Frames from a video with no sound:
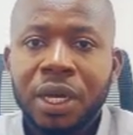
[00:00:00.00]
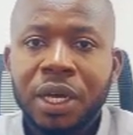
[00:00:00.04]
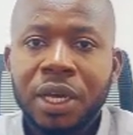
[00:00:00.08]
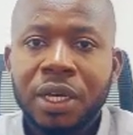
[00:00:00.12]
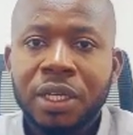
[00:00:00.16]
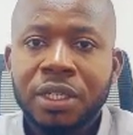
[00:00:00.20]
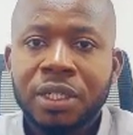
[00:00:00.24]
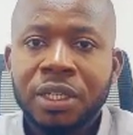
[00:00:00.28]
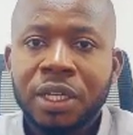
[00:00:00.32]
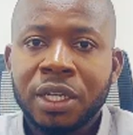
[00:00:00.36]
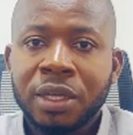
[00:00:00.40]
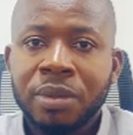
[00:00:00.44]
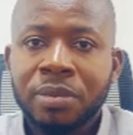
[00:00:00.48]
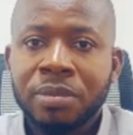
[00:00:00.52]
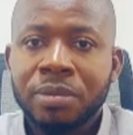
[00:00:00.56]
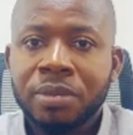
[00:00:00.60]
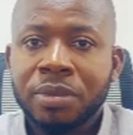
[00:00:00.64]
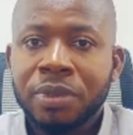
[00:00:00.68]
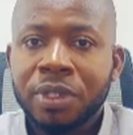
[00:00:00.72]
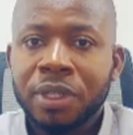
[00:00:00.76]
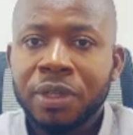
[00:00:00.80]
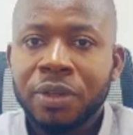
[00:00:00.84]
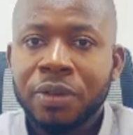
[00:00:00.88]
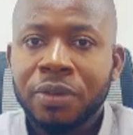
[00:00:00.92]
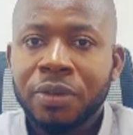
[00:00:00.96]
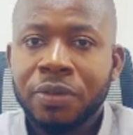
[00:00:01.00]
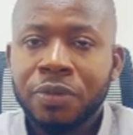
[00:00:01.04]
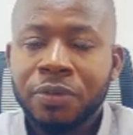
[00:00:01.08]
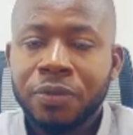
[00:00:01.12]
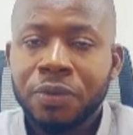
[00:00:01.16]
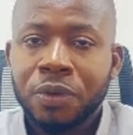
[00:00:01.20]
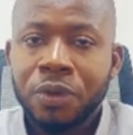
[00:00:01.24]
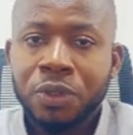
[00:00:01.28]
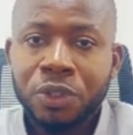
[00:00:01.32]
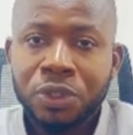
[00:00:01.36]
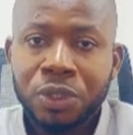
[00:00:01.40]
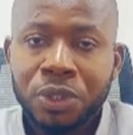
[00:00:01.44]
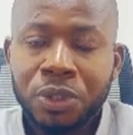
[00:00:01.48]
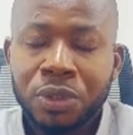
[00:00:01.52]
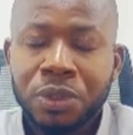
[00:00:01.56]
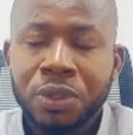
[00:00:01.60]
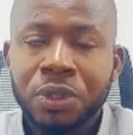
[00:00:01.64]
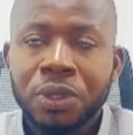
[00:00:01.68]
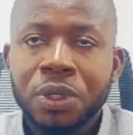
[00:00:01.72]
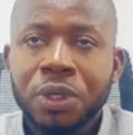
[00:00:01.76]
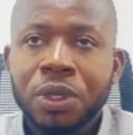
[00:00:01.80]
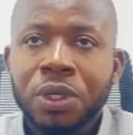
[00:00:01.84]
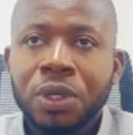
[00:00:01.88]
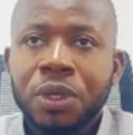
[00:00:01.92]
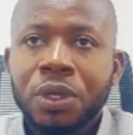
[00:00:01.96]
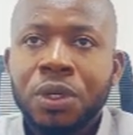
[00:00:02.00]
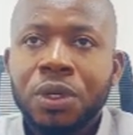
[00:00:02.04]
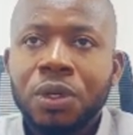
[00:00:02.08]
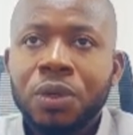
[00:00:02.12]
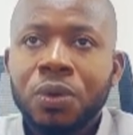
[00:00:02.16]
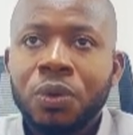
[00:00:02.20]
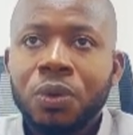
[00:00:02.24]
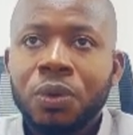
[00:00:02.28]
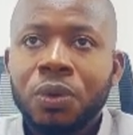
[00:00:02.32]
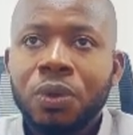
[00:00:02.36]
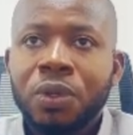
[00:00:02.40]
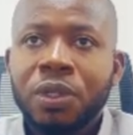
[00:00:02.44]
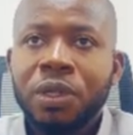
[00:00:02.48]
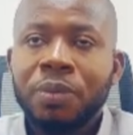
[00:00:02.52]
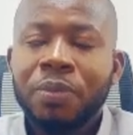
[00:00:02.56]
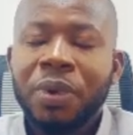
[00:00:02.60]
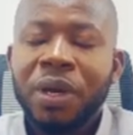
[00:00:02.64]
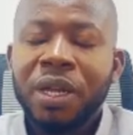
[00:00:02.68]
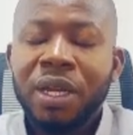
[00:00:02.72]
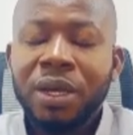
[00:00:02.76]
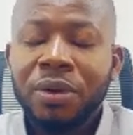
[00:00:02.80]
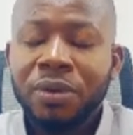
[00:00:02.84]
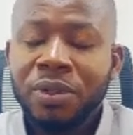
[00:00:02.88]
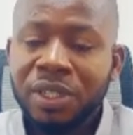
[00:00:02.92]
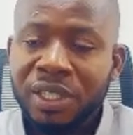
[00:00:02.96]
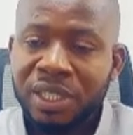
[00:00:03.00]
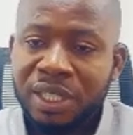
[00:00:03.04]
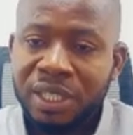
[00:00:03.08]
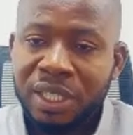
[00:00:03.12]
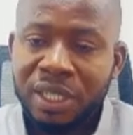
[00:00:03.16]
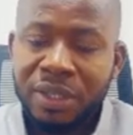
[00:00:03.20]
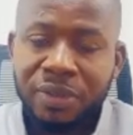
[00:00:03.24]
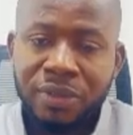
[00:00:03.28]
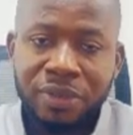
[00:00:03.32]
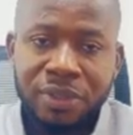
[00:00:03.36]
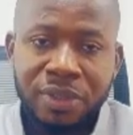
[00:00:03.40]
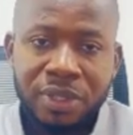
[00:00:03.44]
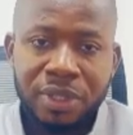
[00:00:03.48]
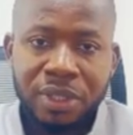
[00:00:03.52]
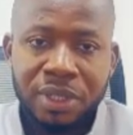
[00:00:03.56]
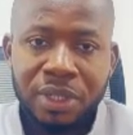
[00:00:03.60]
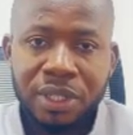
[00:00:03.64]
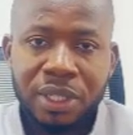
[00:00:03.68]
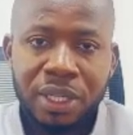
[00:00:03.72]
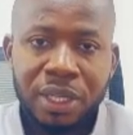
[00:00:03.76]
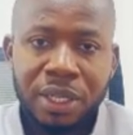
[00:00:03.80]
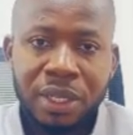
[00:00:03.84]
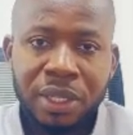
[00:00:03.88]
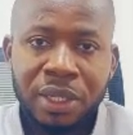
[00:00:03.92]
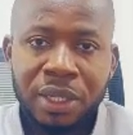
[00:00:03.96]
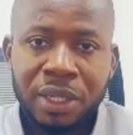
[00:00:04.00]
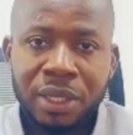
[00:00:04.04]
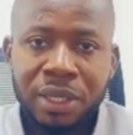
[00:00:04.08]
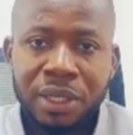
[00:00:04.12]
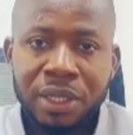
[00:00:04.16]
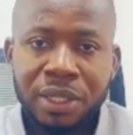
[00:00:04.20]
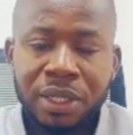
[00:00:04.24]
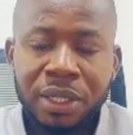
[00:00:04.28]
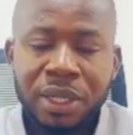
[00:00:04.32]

and the function. The panel receives the